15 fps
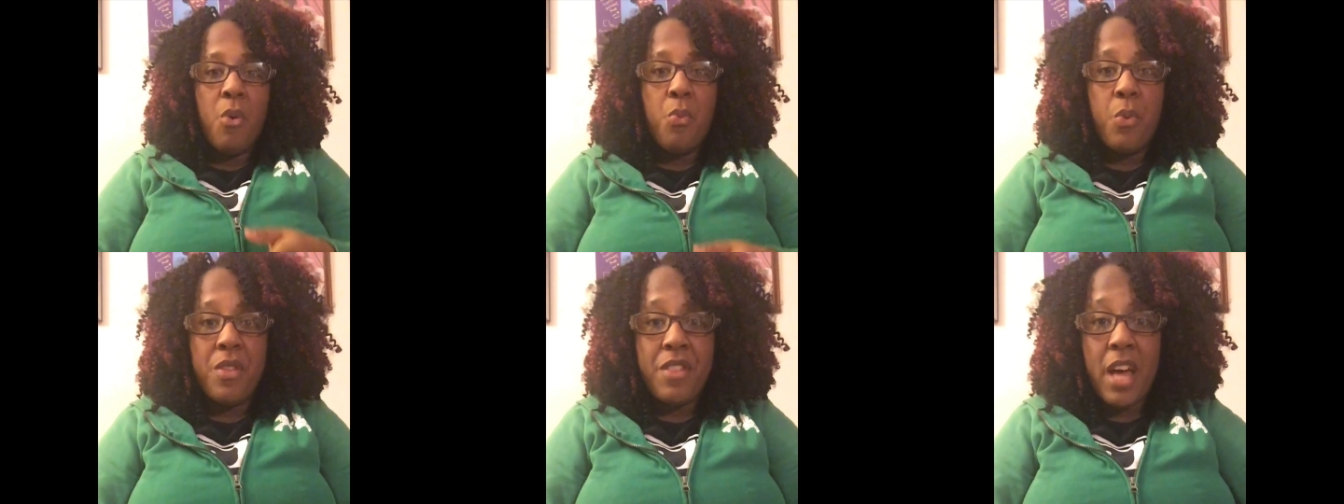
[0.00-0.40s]

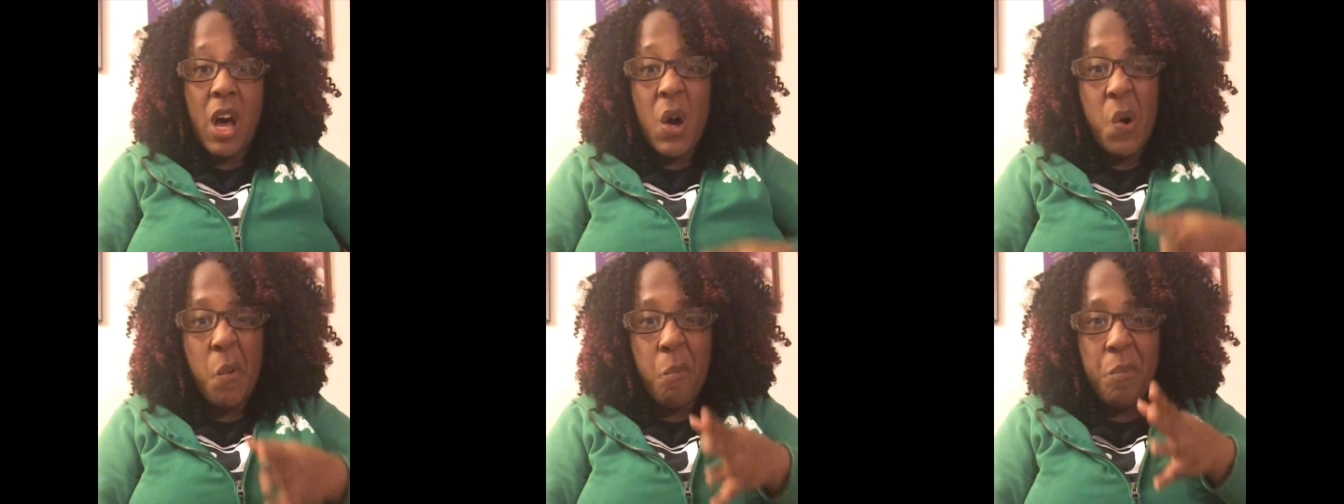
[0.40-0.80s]

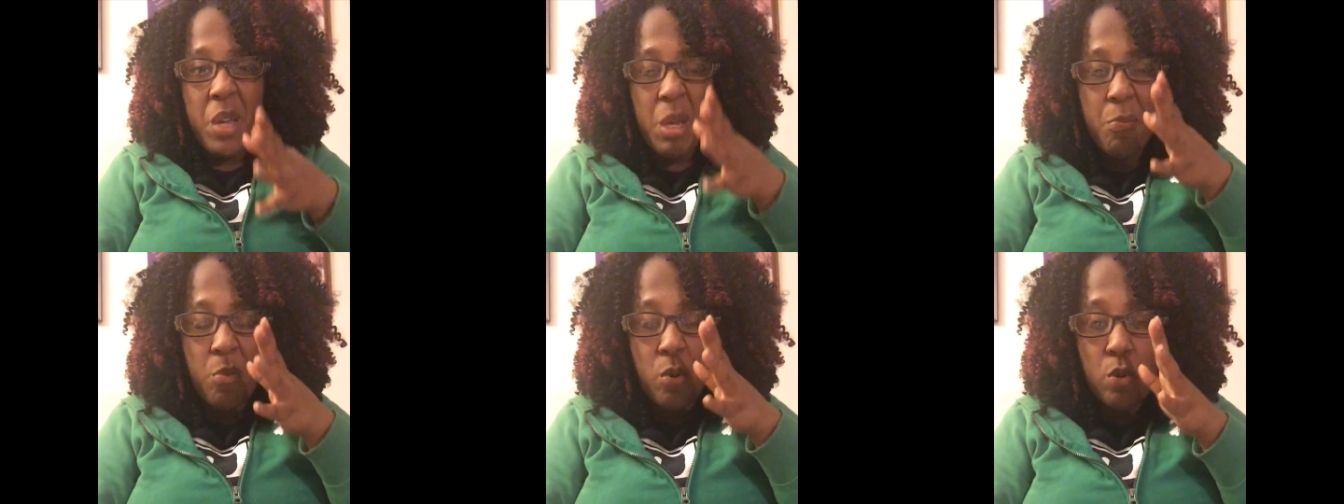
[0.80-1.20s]
without
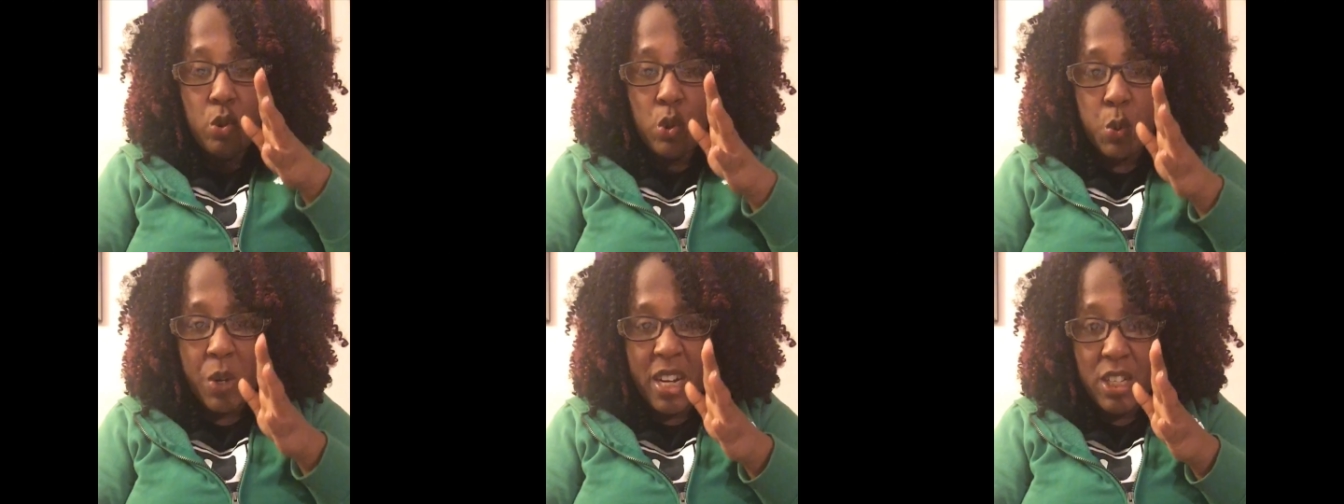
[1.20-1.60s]
people
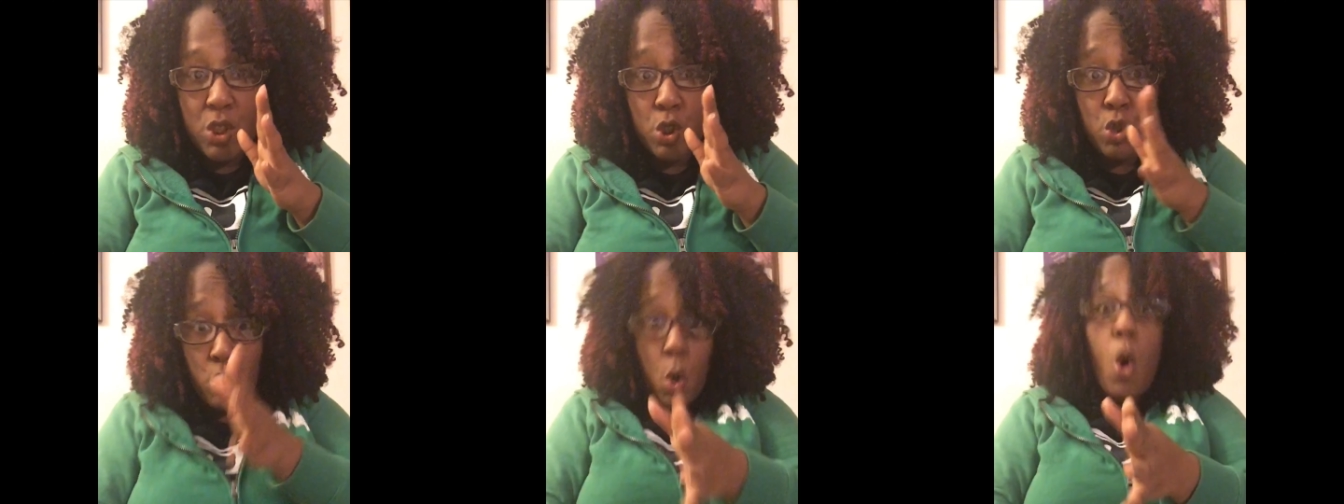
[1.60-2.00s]
trying
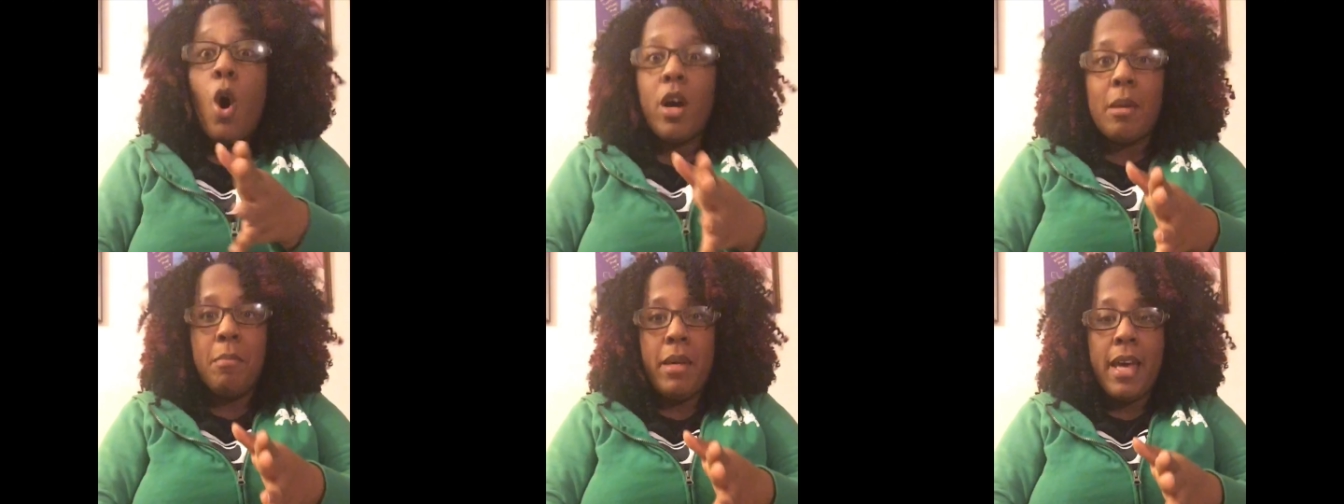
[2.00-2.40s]
to
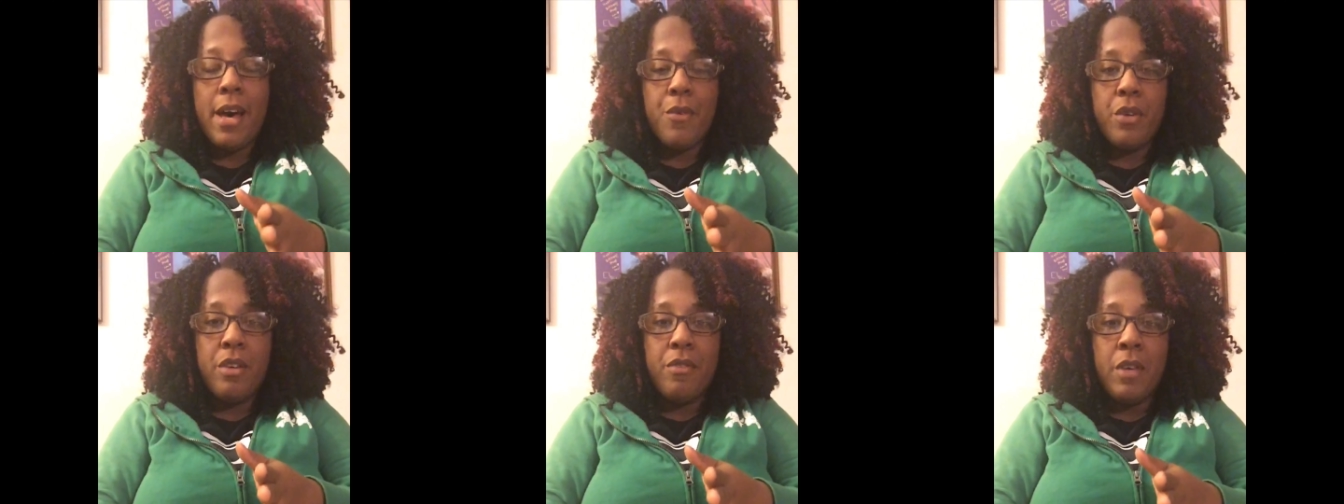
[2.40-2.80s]
talk me
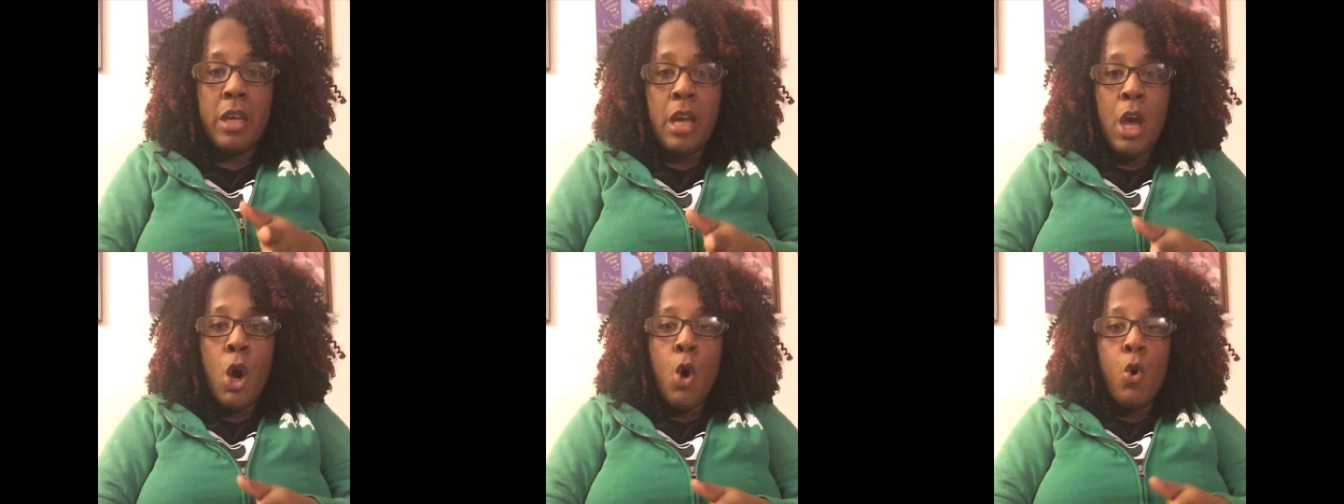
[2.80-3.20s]
out of
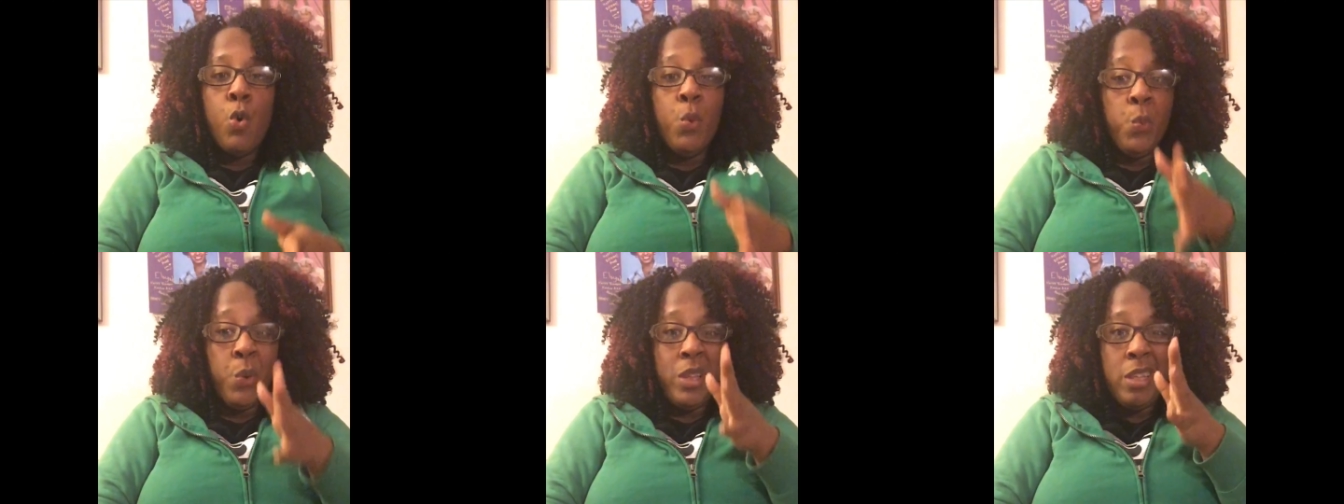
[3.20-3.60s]
it
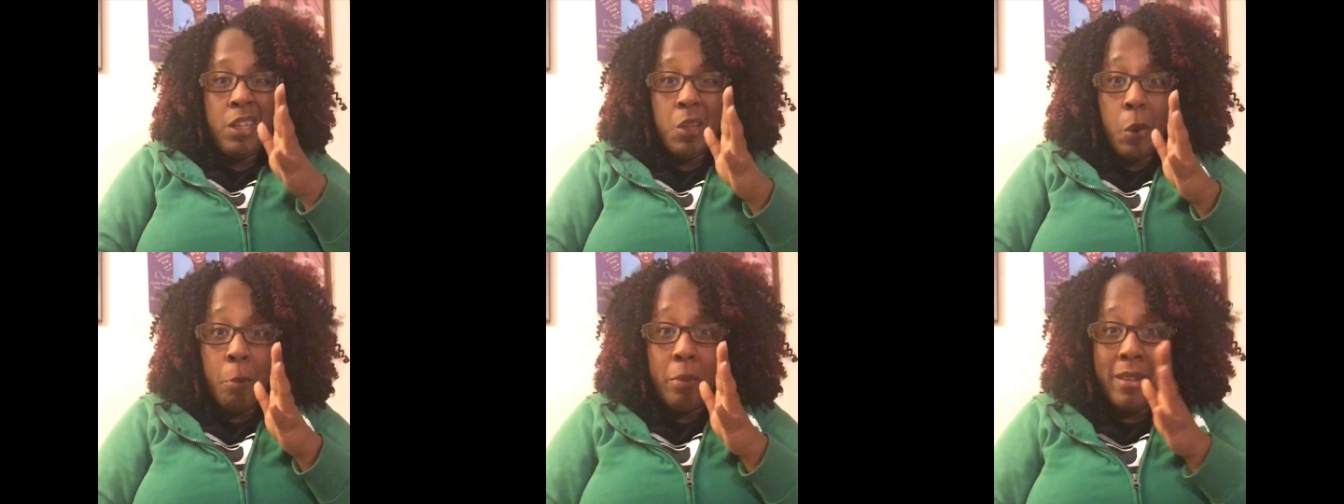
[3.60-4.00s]
who really
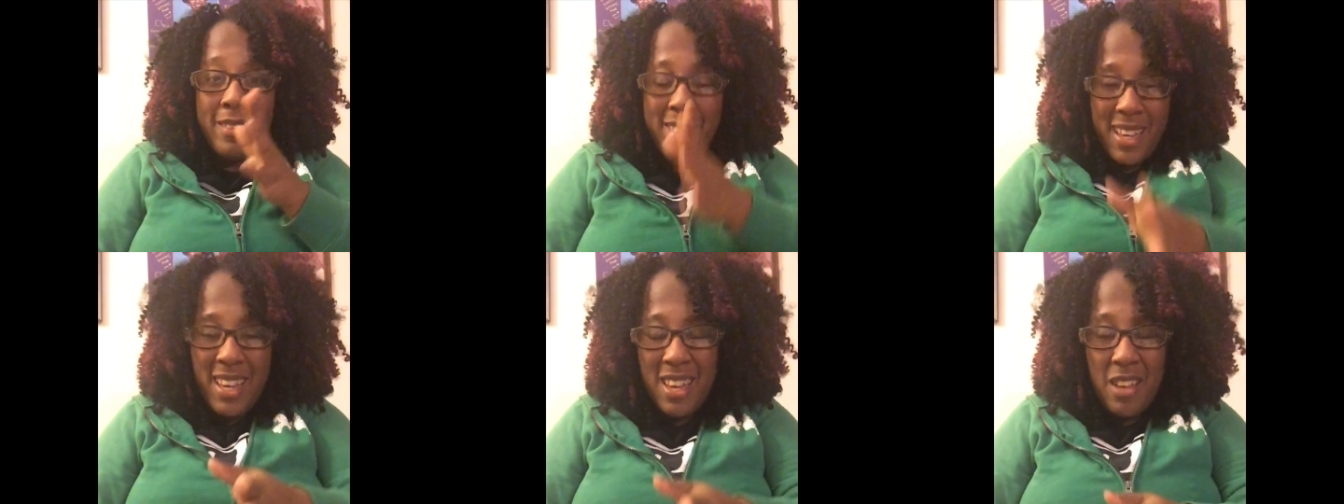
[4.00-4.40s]
don't
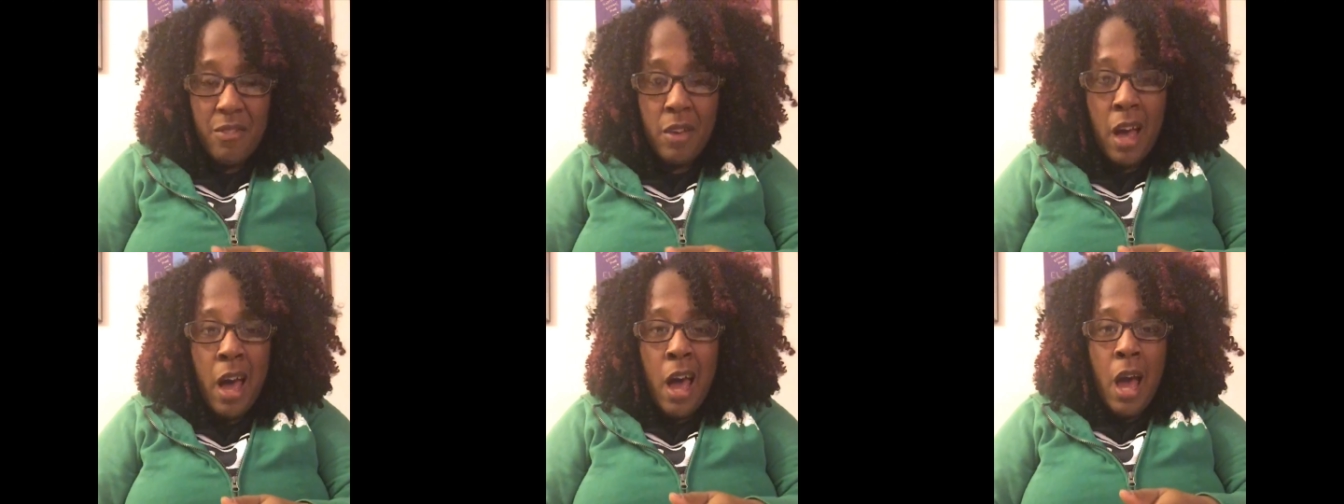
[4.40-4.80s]
believe.
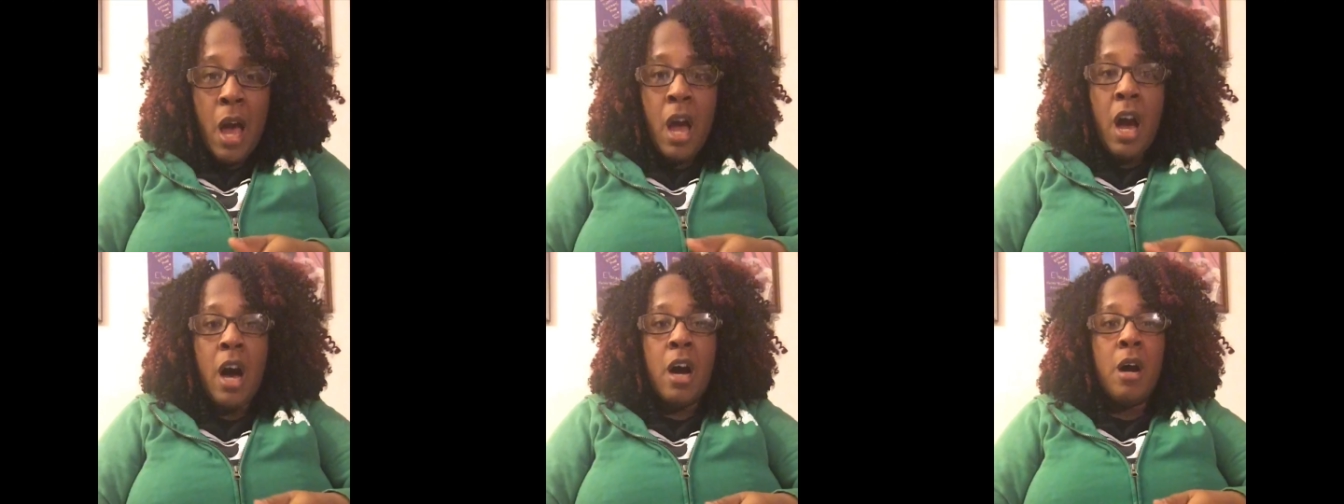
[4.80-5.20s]

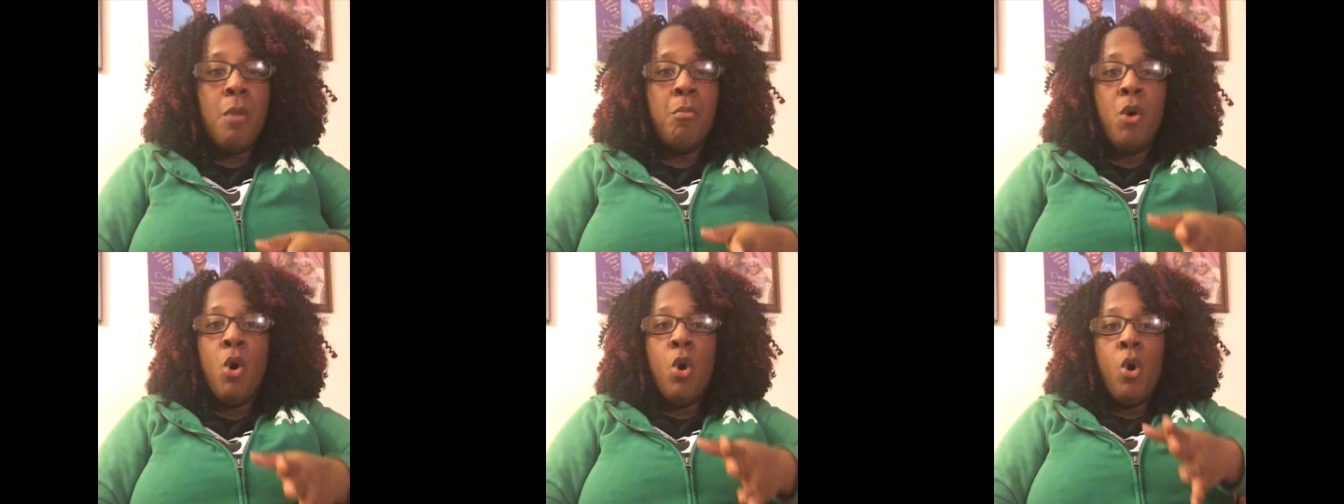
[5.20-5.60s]
Um,